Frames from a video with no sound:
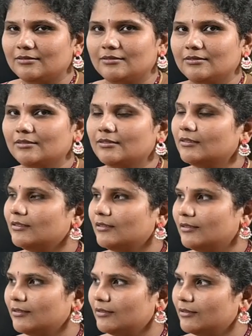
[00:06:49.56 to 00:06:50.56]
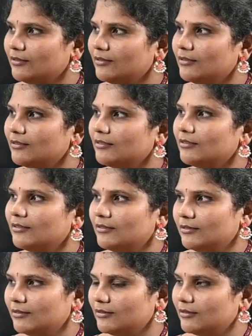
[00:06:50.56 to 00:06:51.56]

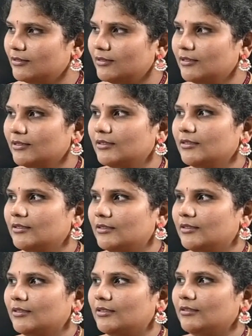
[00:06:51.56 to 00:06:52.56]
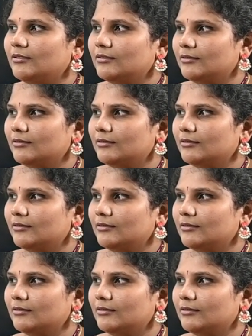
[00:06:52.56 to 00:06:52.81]
(silent)